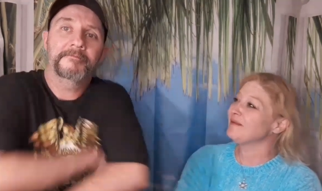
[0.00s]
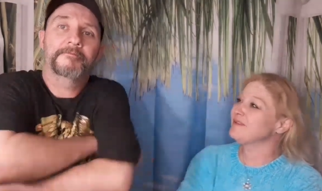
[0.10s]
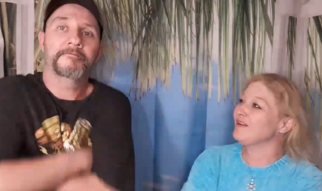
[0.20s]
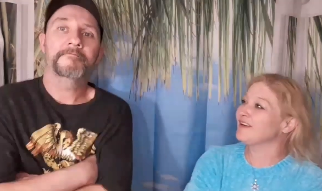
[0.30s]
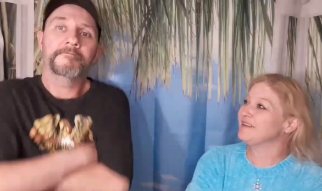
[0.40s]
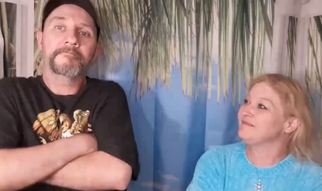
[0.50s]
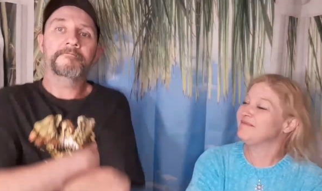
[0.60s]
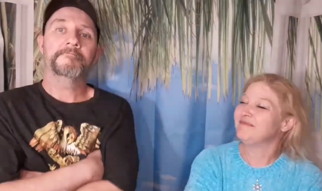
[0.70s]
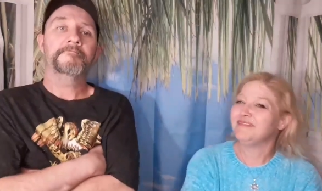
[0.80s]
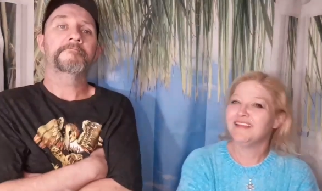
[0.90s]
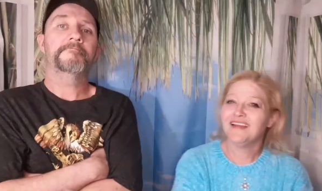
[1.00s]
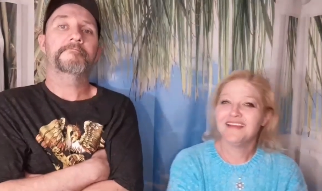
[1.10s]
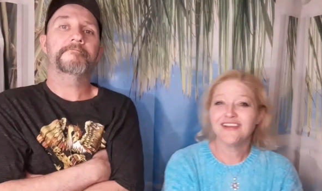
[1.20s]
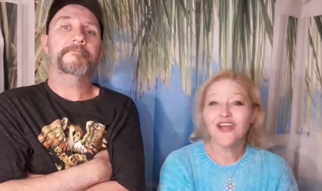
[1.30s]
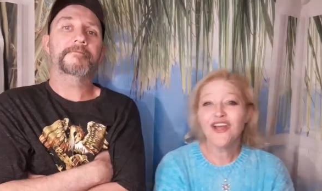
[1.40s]
Speaker 1: Stop talking.
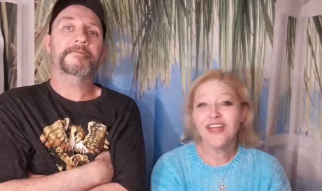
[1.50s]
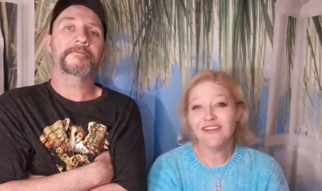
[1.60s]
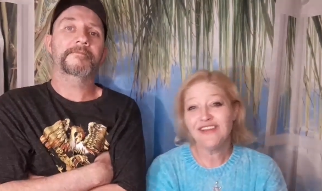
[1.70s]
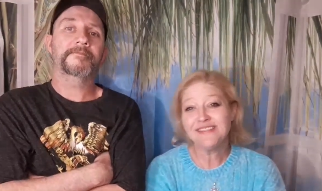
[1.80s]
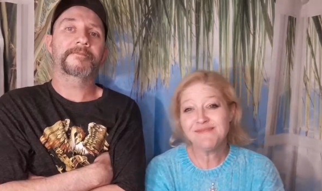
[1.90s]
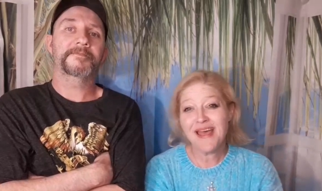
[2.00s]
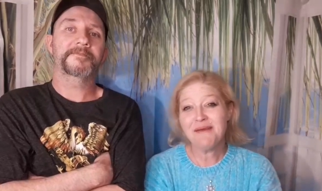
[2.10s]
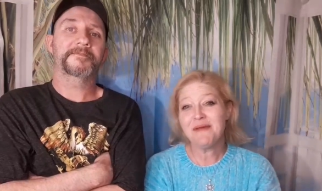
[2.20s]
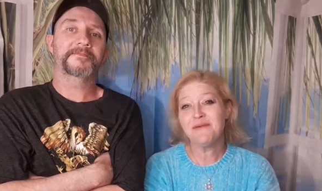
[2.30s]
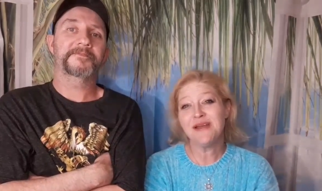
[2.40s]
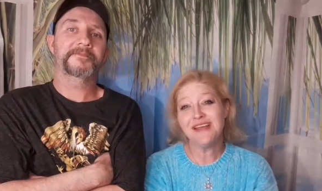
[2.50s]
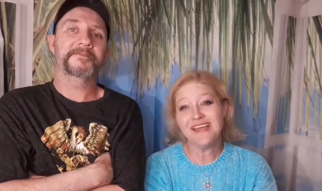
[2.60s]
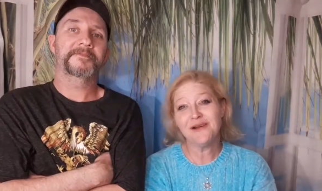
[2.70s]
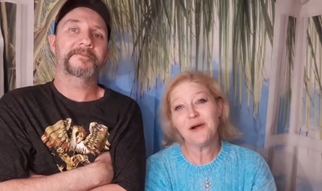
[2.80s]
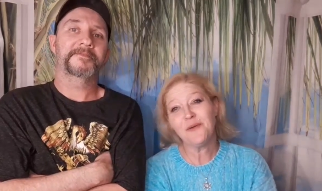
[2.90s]
Good. If he's mad, maybe we can
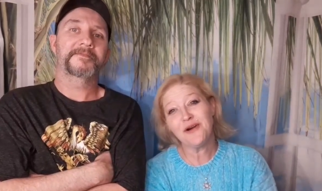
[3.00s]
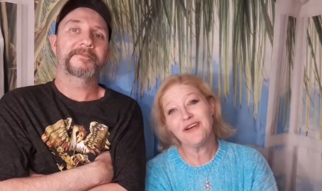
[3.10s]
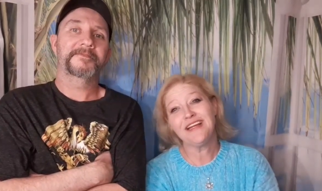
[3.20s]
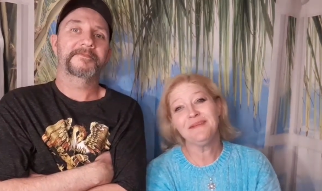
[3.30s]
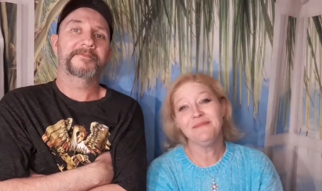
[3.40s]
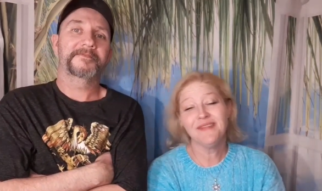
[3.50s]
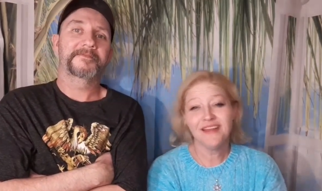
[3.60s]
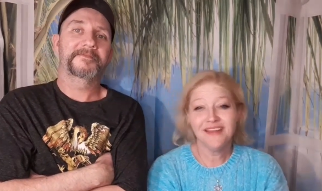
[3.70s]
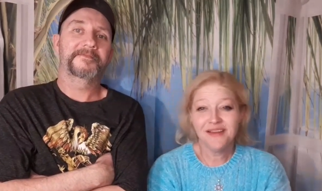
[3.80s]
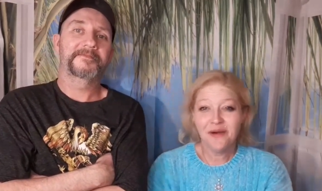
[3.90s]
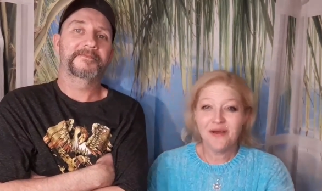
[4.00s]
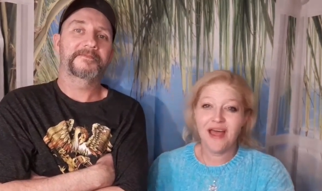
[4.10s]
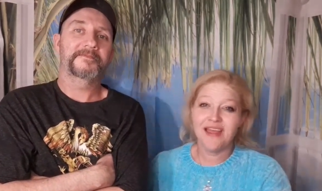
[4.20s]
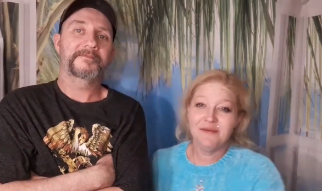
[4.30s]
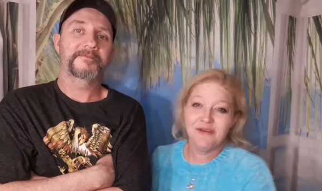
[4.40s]
get a word in
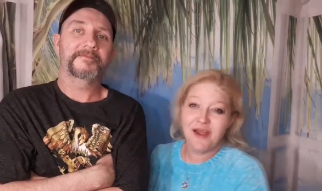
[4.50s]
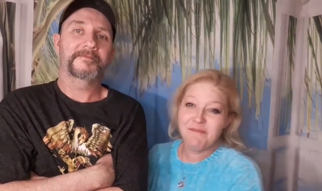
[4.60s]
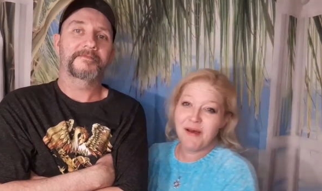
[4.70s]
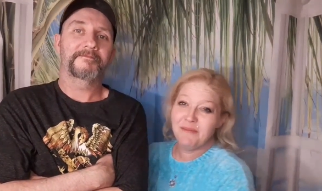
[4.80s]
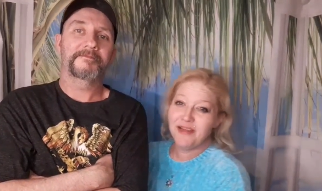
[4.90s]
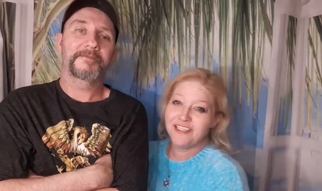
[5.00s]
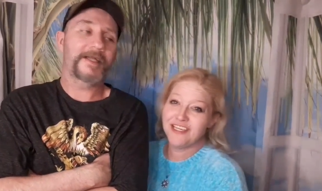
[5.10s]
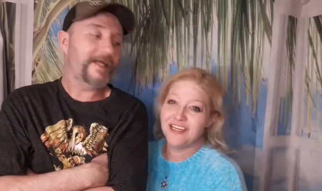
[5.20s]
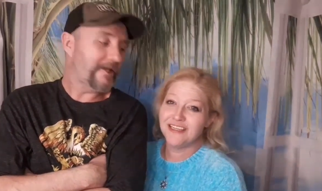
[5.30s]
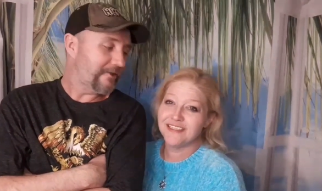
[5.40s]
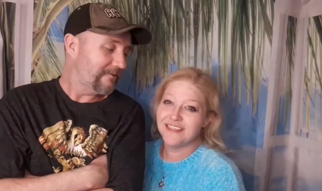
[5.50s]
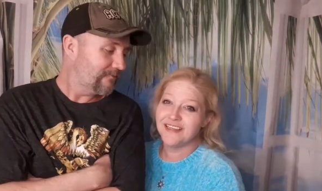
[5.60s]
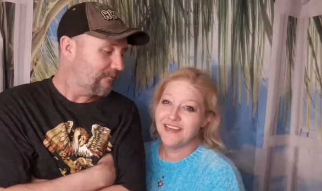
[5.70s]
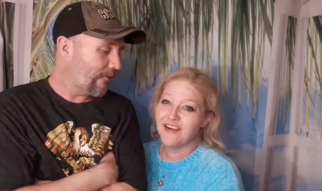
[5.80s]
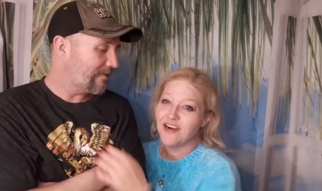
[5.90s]
without him grabbing my butt. But anywho,
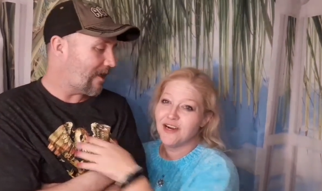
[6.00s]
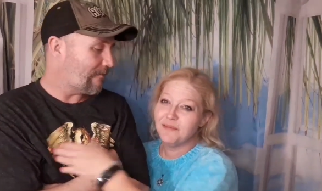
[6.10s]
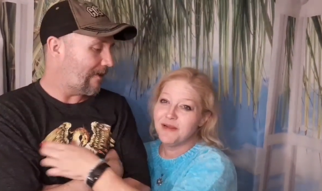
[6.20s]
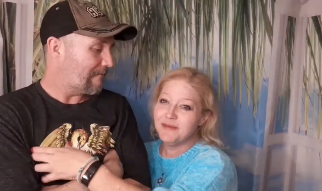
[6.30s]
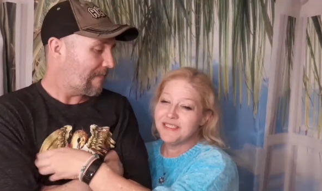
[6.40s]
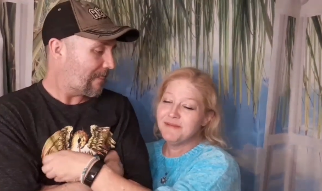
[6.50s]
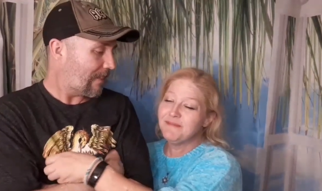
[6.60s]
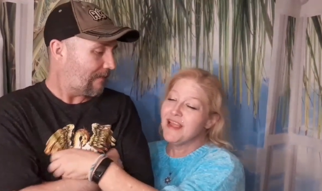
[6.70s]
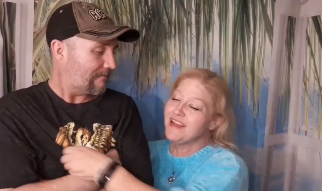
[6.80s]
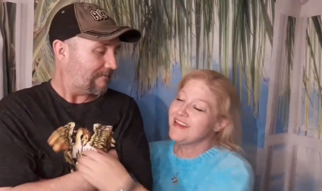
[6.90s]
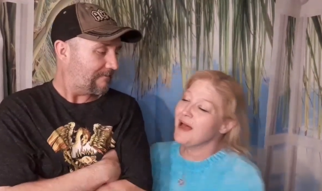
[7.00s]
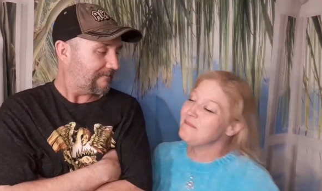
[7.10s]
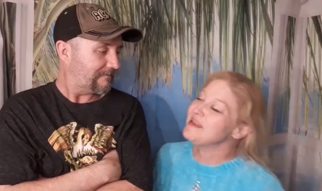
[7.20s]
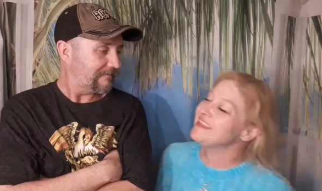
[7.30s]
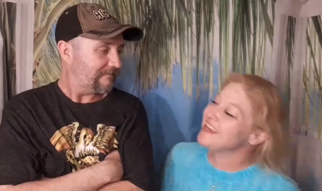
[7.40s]
Speaker 2: what were we talking about? Babies.
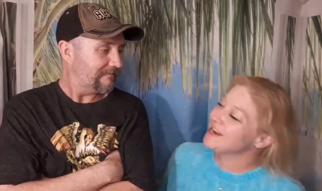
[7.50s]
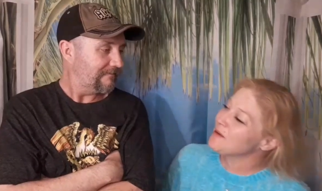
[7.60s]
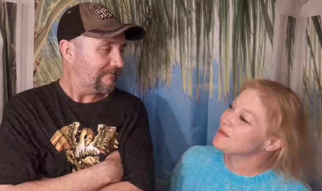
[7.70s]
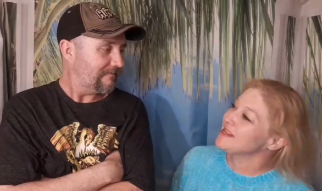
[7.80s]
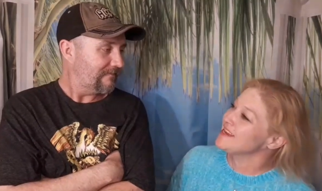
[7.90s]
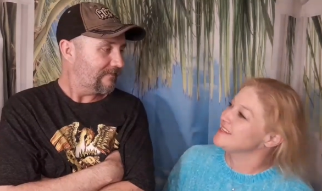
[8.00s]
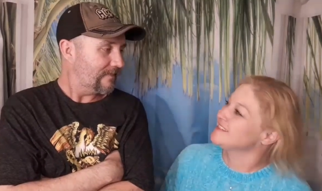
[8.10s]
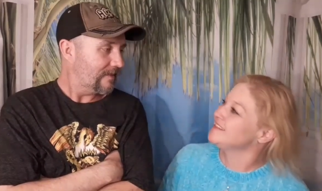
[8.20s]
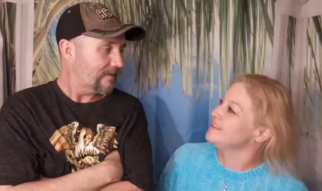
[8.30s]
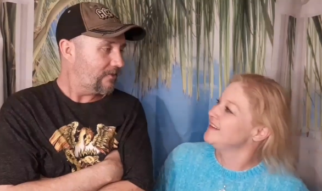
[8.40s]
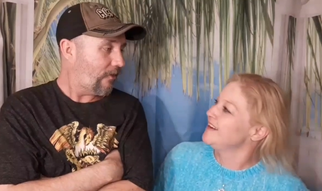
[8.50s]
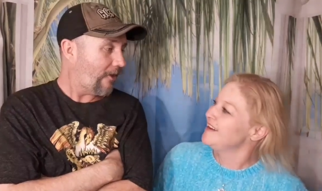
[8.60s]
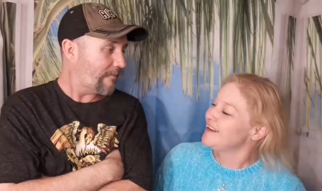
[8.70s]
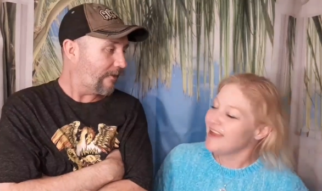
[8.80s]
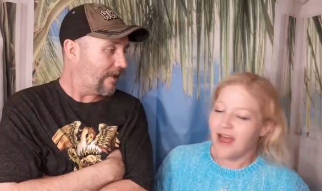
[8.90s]
Speaker 1: Not being the keto police.
Speaker 2: You
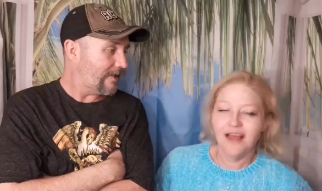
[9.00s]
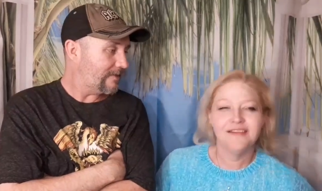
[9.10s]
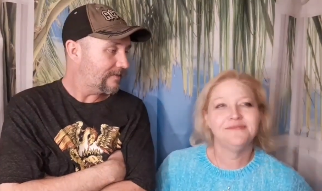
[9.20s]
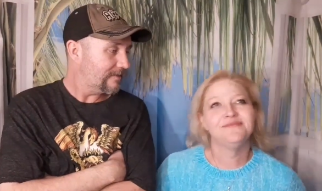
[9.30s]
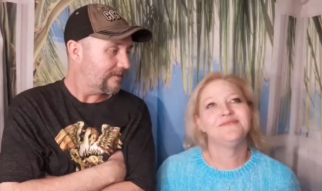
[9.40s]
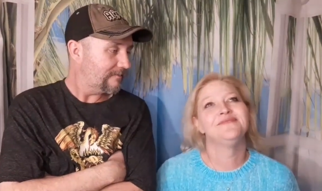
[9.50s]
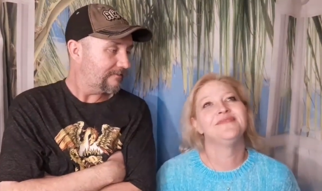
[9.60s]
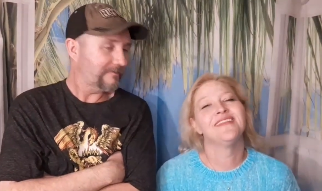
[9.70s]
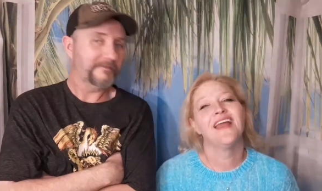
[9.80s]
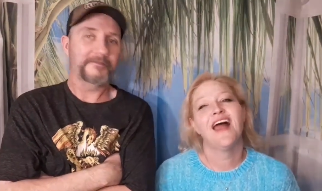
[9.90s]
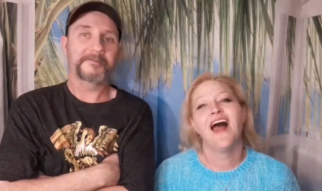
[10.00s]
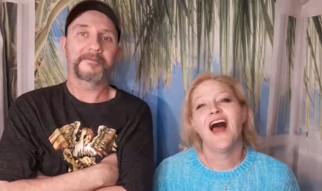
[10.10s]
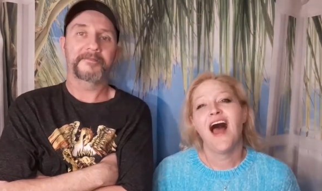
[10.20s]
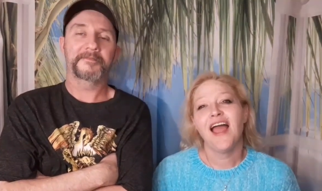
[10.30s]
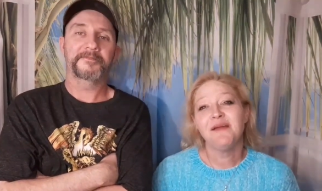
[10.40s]
are the police.
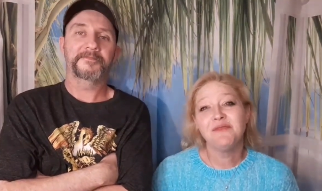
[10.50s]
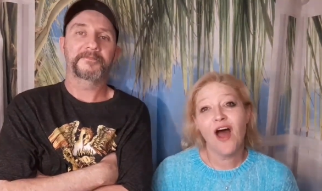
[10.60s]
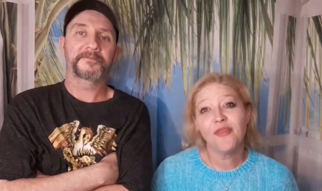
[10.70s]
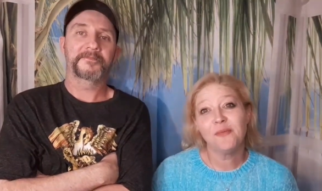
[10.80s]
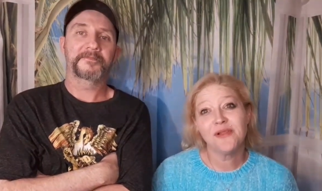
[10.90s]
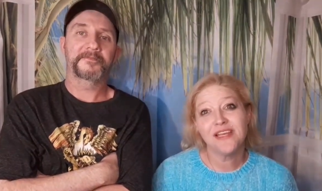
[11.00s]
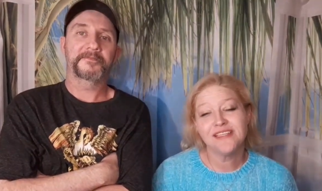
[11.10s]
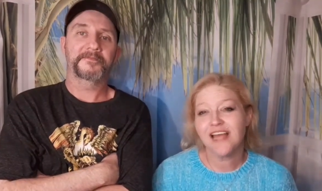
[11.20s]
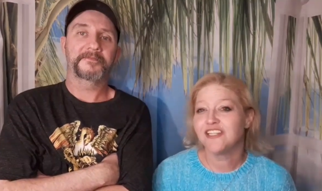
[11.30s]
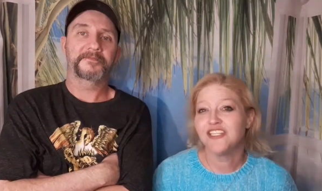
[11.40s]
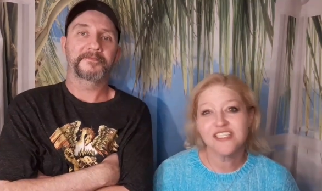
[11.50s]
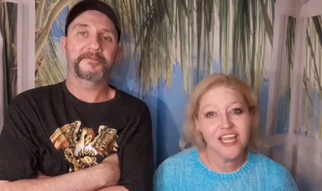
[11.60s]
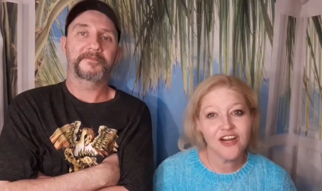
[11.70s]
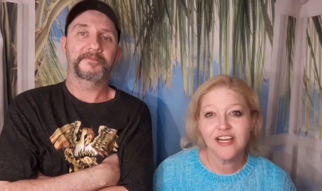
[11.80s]
Speaker 1: I am not the police. I just